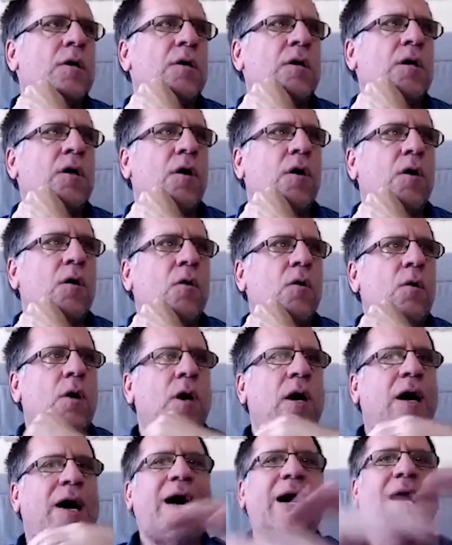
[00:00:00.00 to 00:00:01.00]
you know,
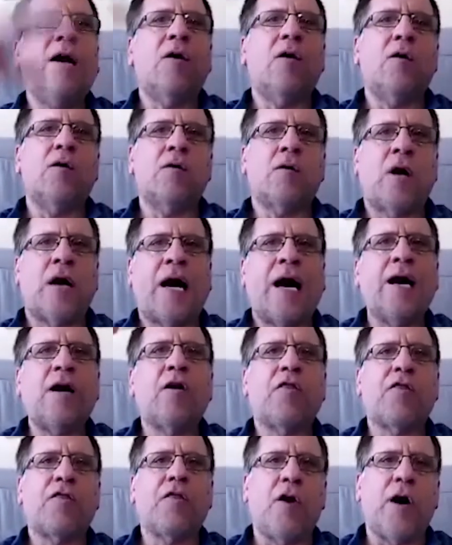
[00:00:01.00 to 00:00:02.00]
higher,
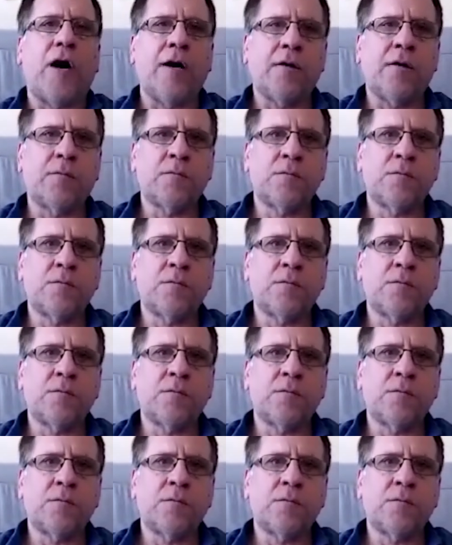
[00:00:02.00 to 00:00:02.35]
higher thought,